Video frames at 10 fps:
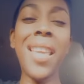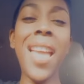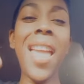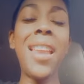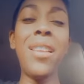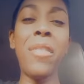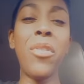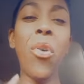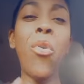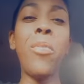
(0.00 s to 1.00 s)
end of
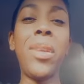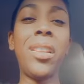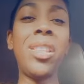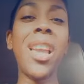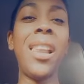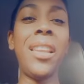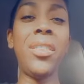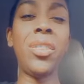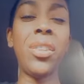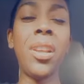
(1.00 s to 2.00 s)
the opening
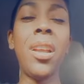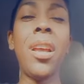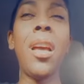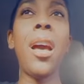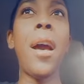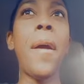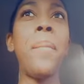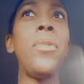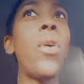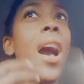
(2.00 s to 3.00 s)
challenge,
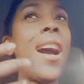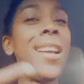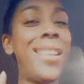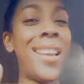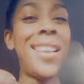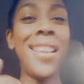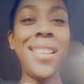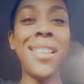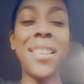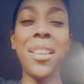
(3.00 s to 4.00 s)
you had an
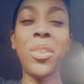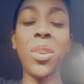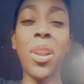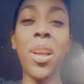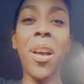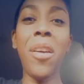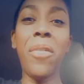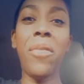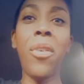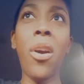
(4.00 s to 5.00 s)
indication
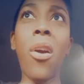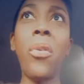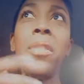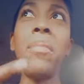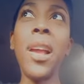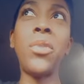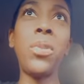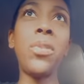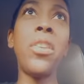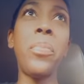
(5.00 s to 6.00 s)
of how the match
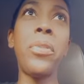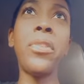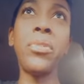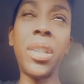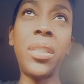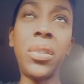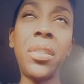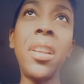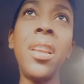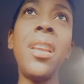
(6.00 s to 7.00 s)
was going to progress
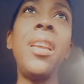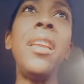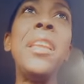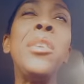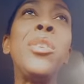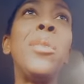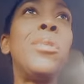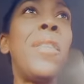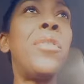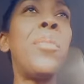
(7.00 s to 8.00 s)
in terms
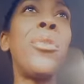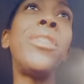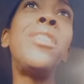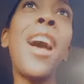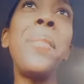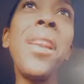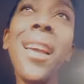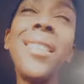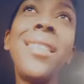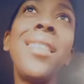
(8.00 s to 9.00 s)
of the more
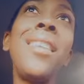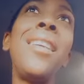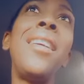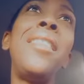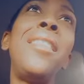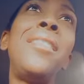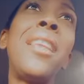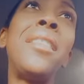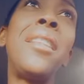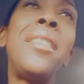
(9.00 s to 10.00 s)
dominant
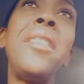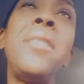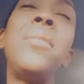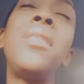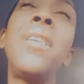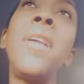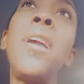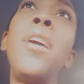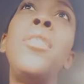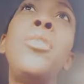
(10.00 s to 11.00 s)
set of teams.
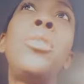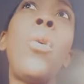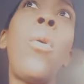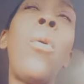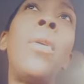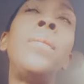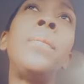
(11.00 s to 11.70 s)
So